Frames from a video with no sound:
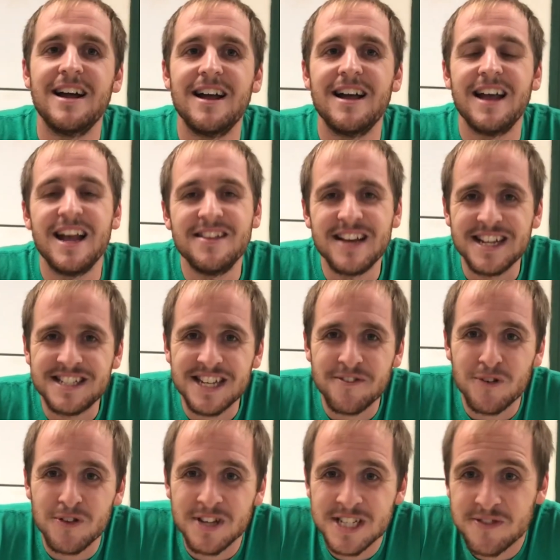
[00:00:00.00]
And that's
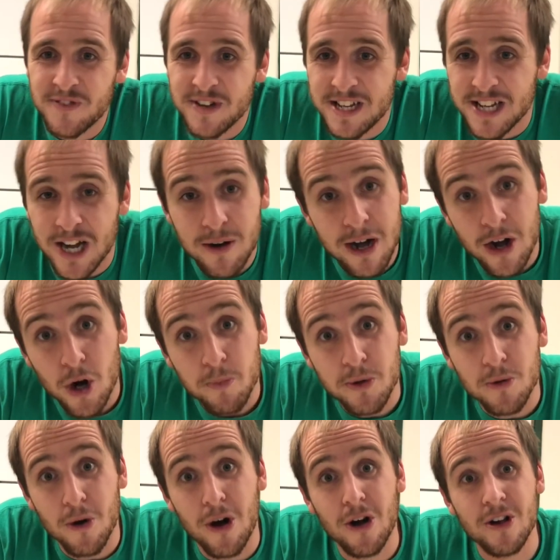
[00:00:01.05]
it for this video. I hope
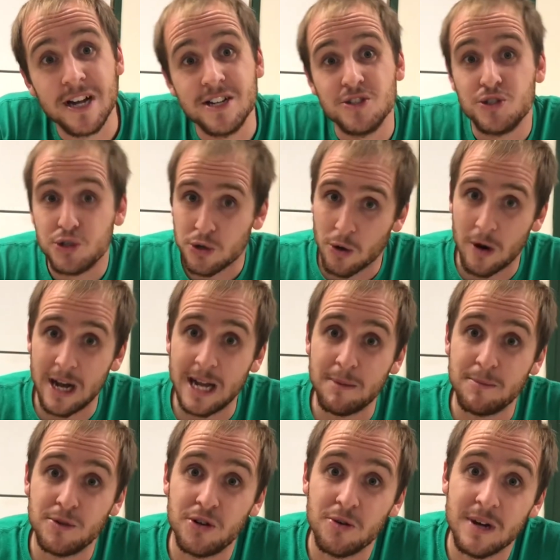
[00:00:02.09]
you all
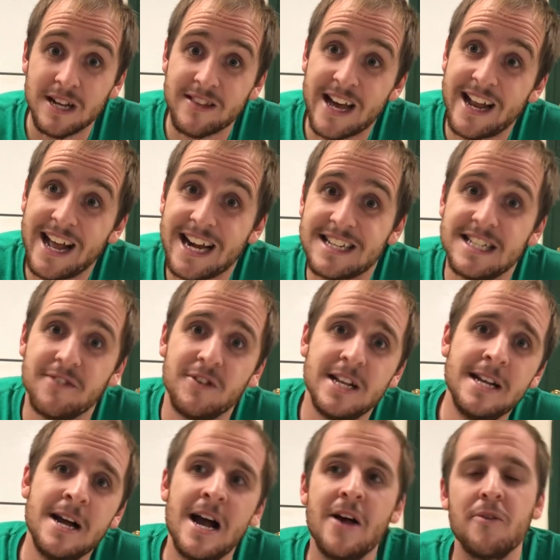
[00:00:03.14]
enjoy doing that
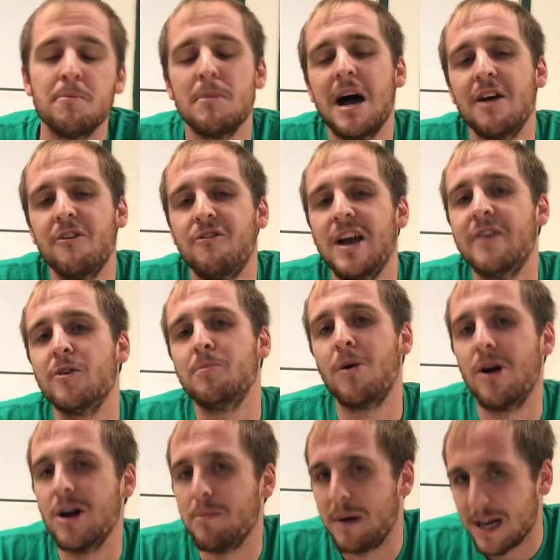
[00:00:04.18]
activity. My favorite
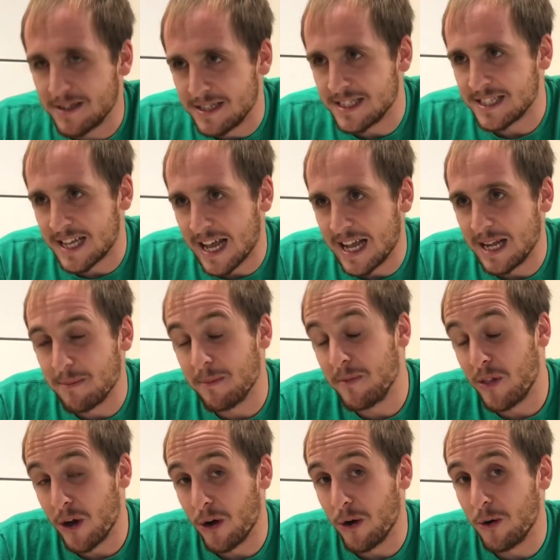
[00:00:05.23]
part about this
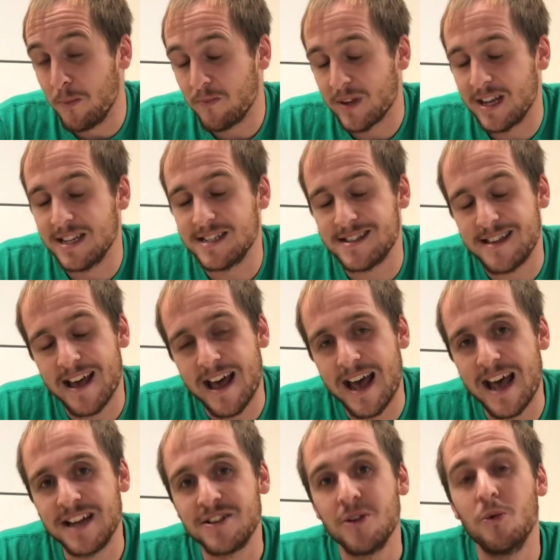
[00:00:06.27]
game, though, is
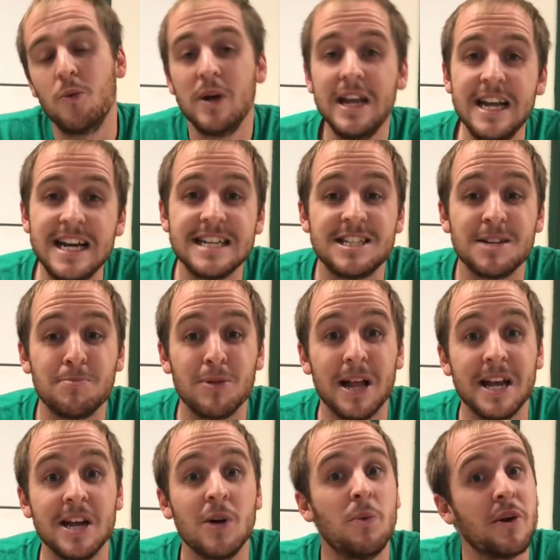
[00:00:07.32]
that we get to
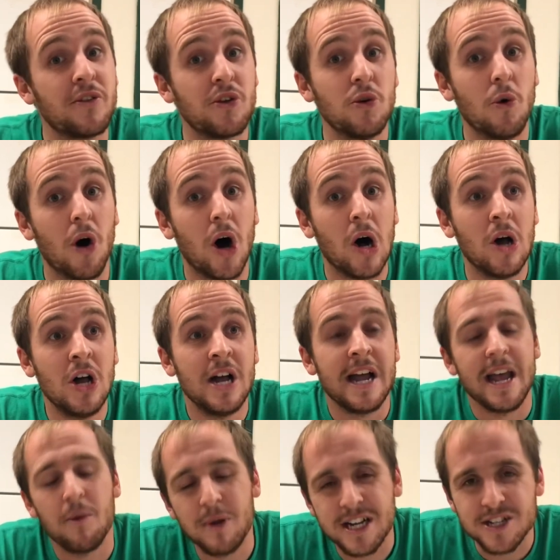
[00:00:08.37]
play it with you all.
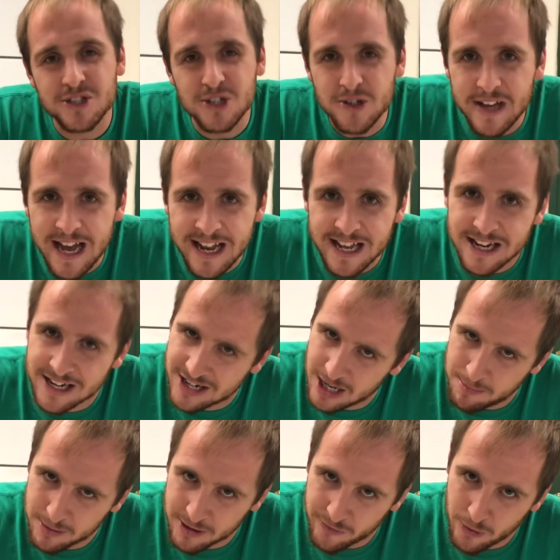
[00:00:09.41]
And we can do that in a
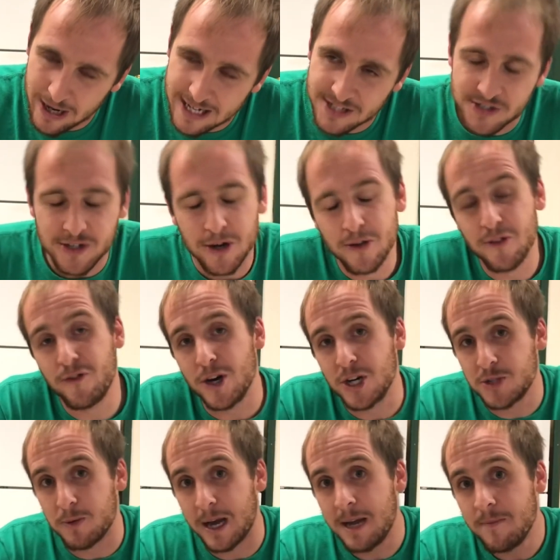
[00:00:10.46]
couple of ways. So the
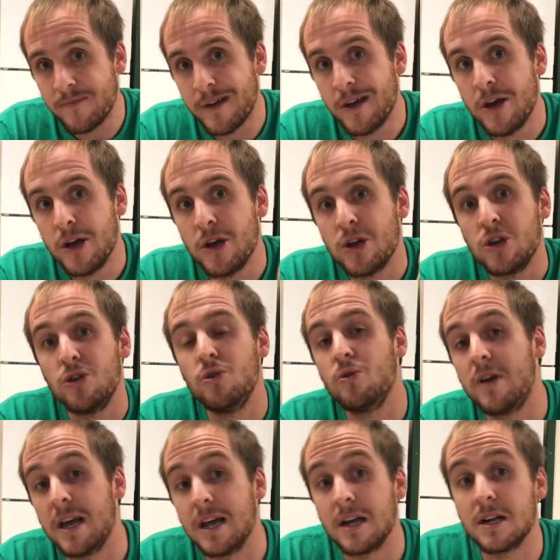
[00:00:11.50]
first way,
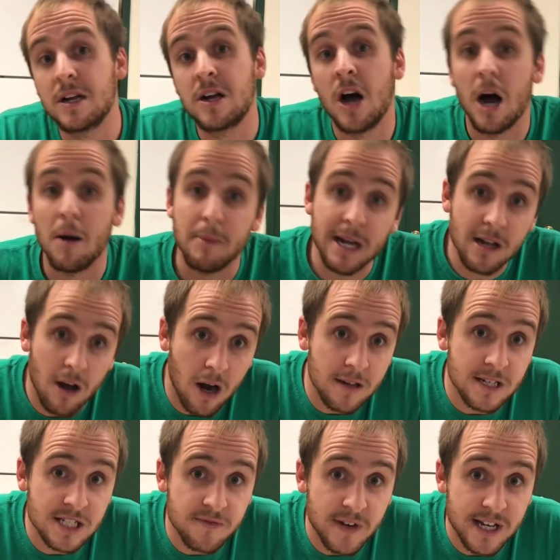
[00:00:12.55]
you can comment
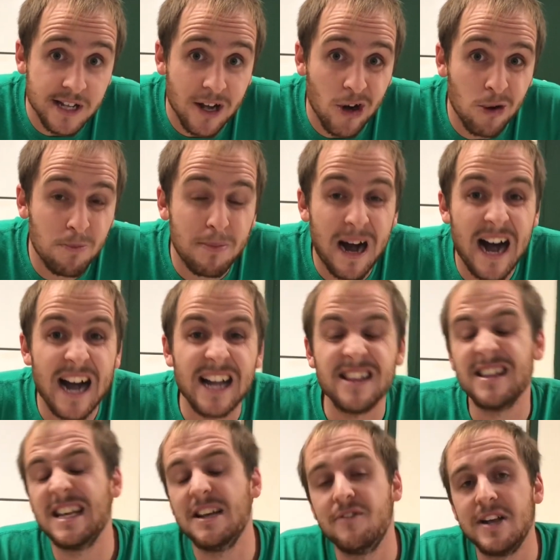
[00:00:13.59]
on this video by
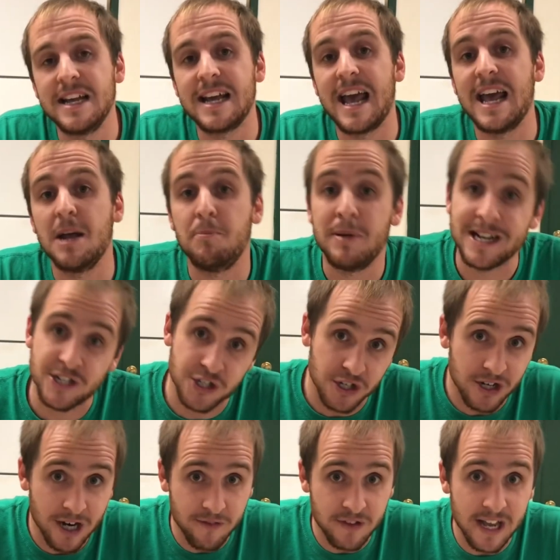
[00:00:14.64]
leaving a
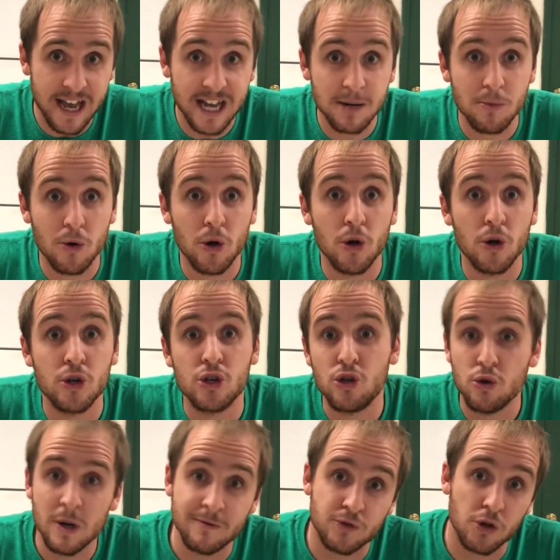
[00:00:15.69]
picture of the animal
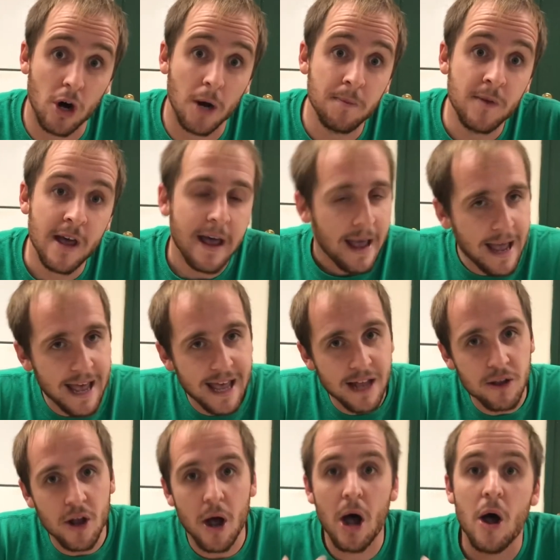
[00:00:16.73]
you have drawn,
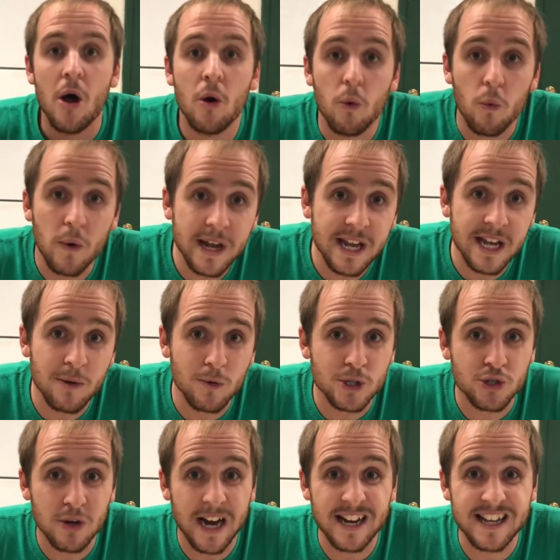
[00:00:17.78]
and we will
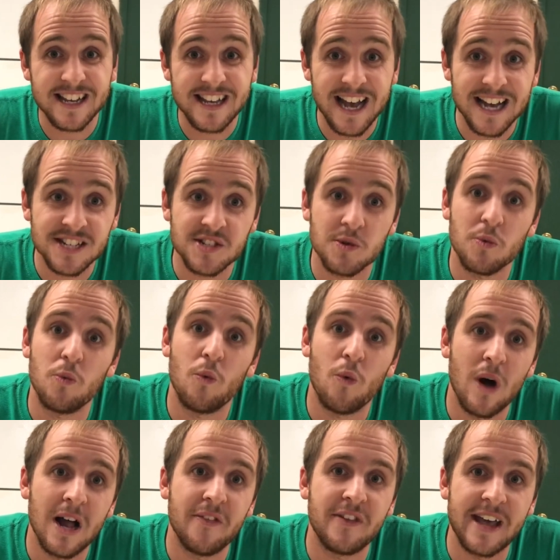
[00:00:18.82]
try to guess
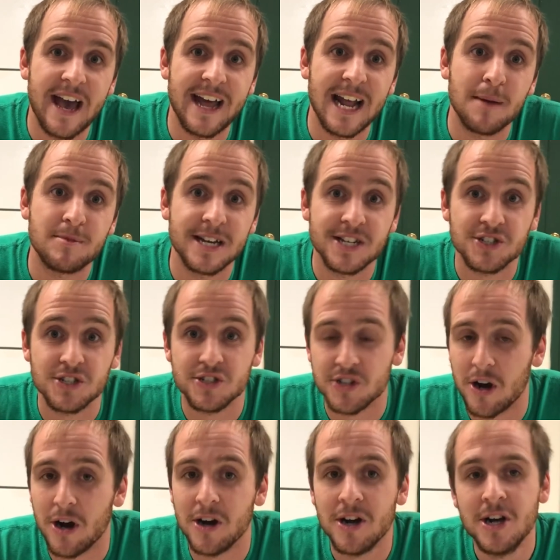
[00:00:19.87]
what the adaptations
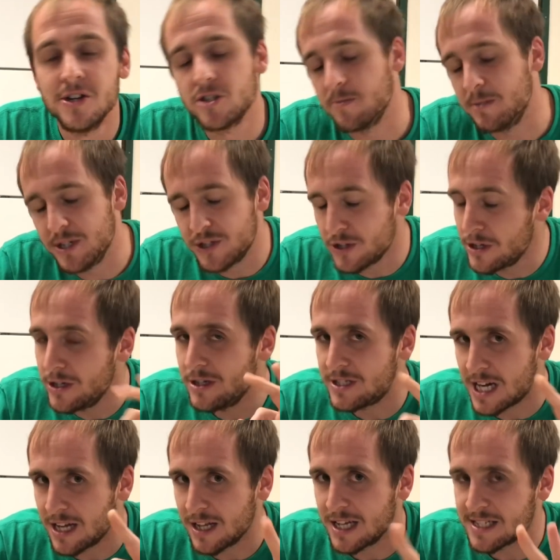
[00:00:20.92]
are. So be sure you
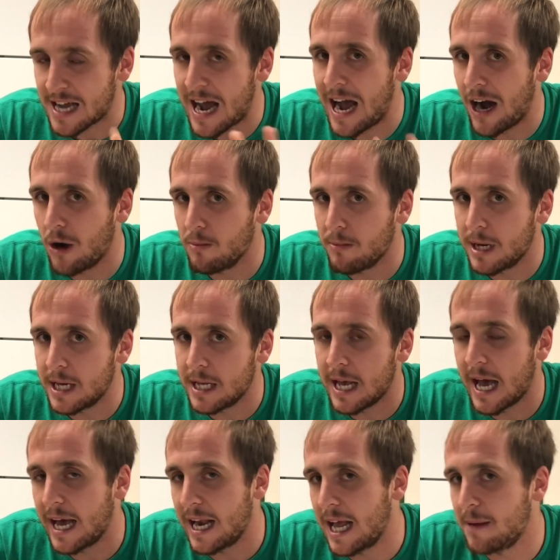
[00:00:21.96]
tell us how
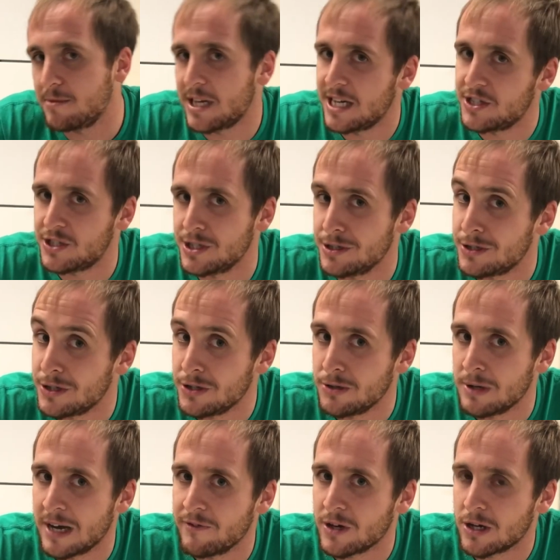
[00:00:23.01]
many adaptations
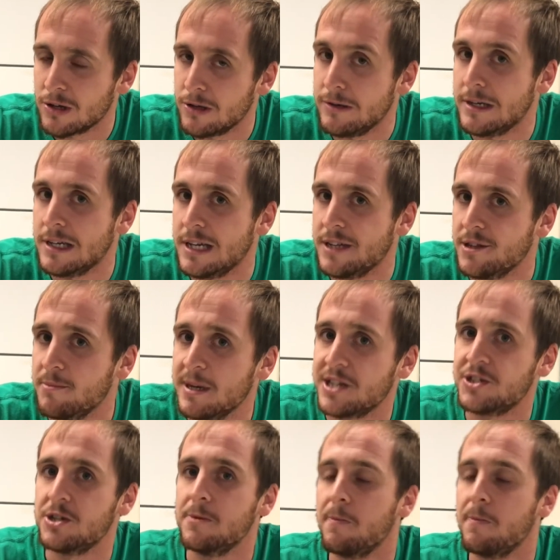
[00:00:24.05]
you have included in the picture.